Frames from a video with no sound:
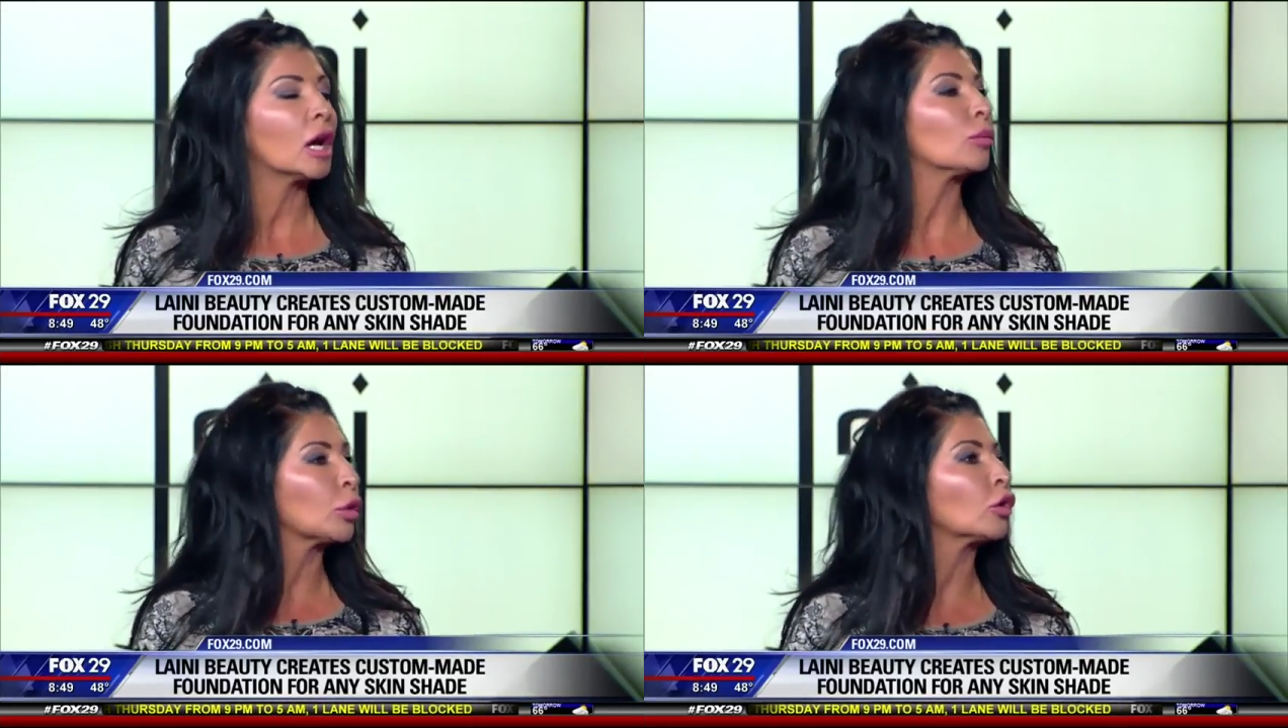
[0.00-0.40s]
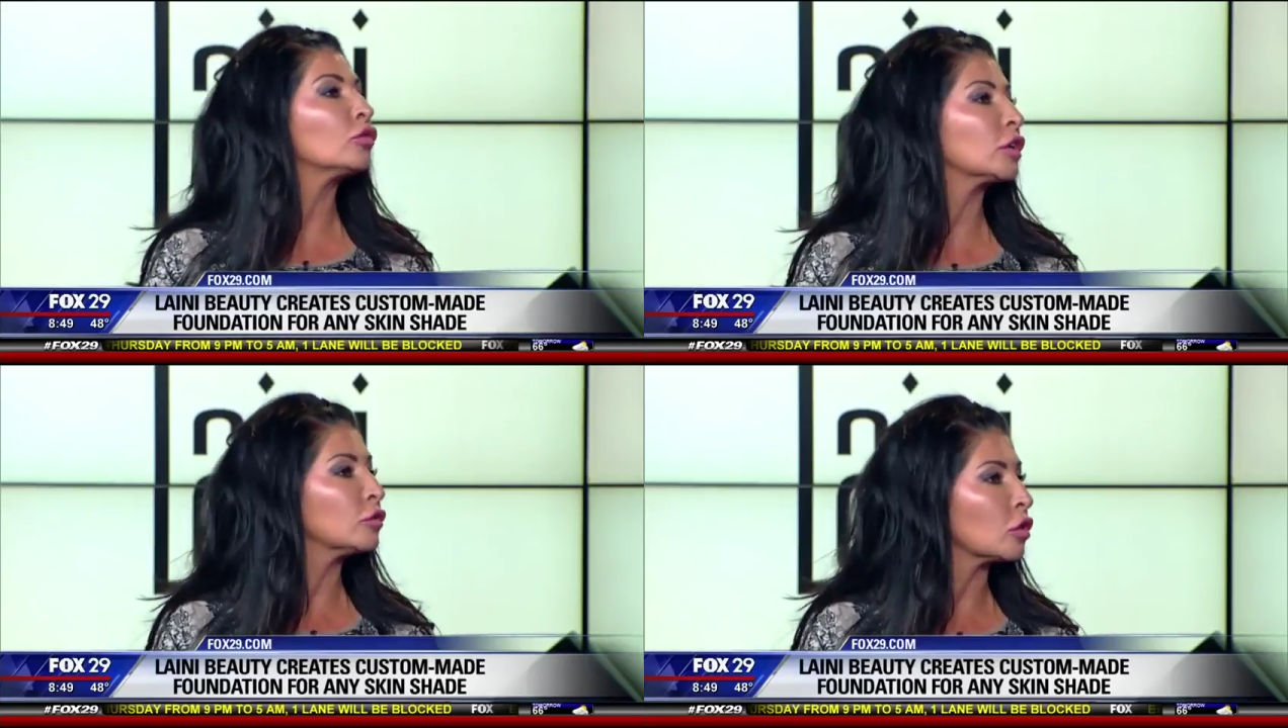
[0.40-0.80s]
a
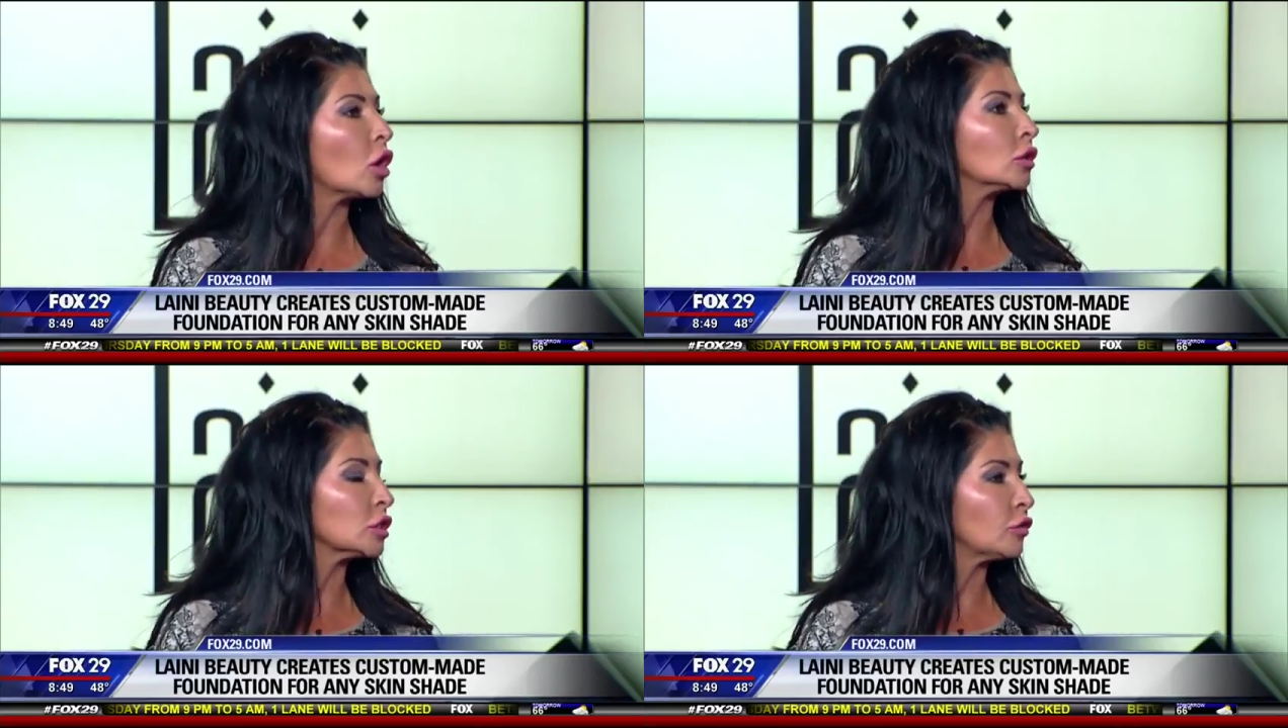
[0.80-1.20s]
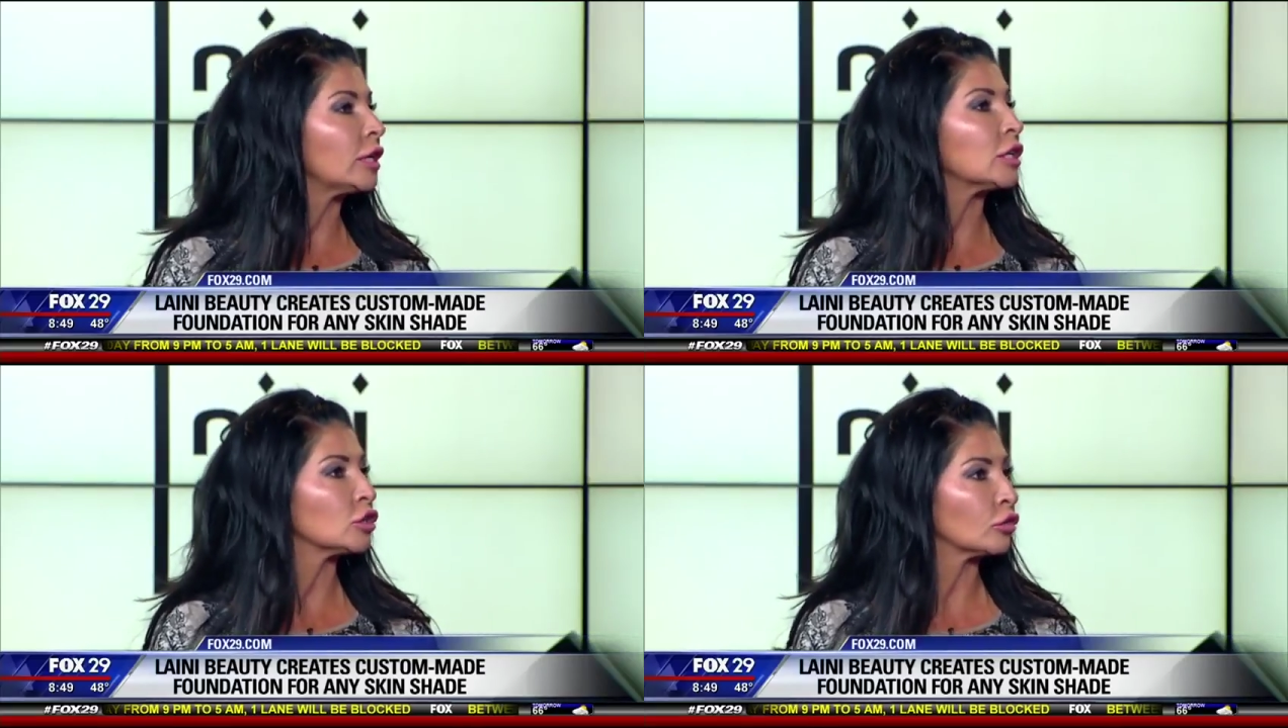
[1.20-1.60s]
perfect, flawless
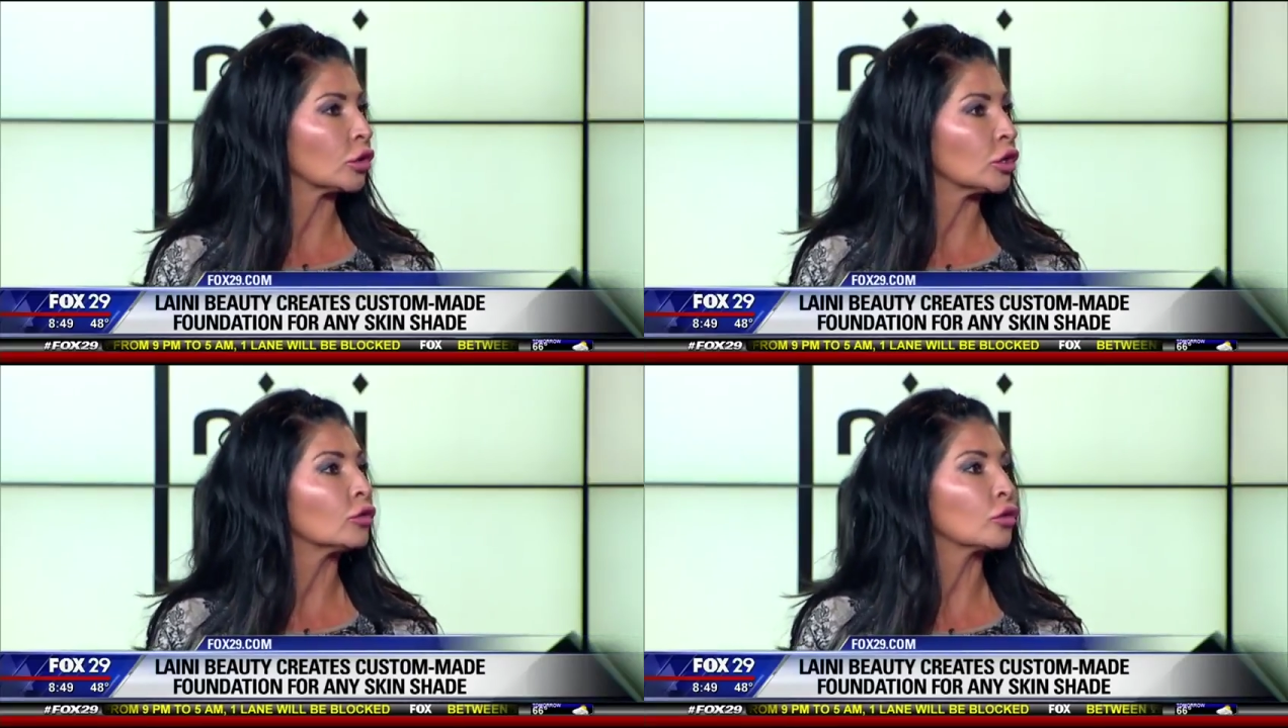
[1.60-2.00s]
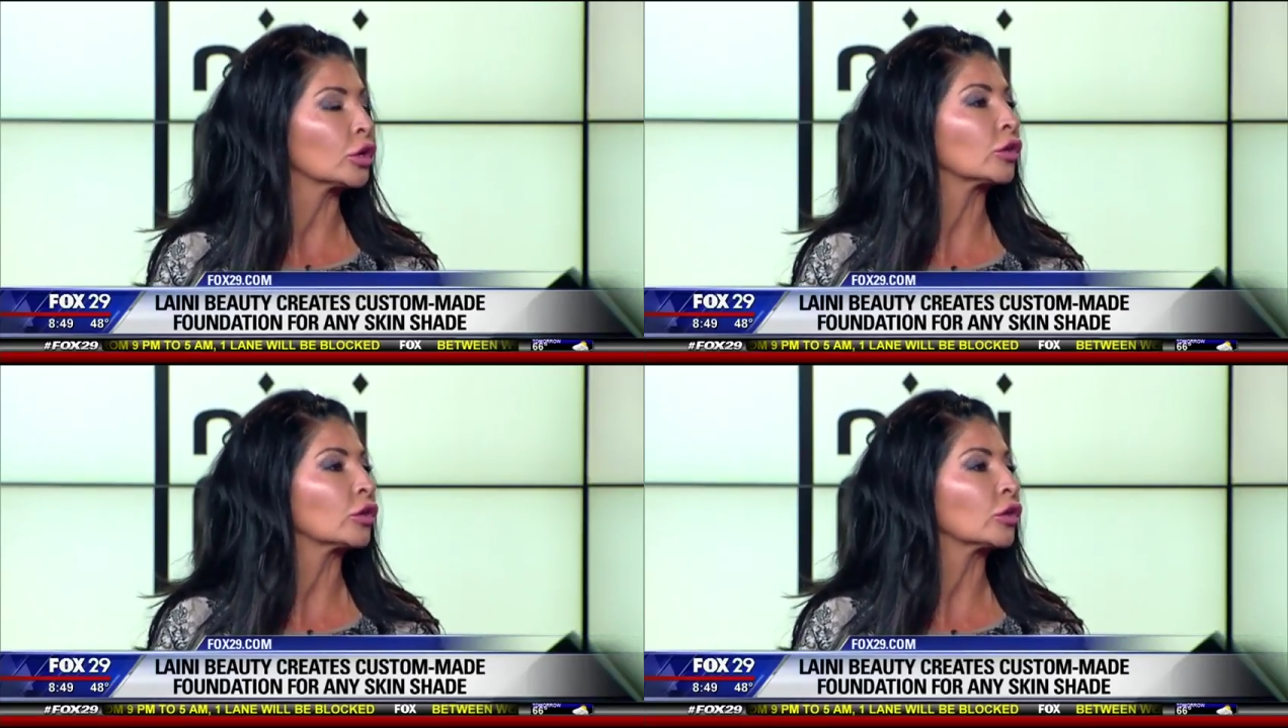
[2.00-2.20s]
finish for you, for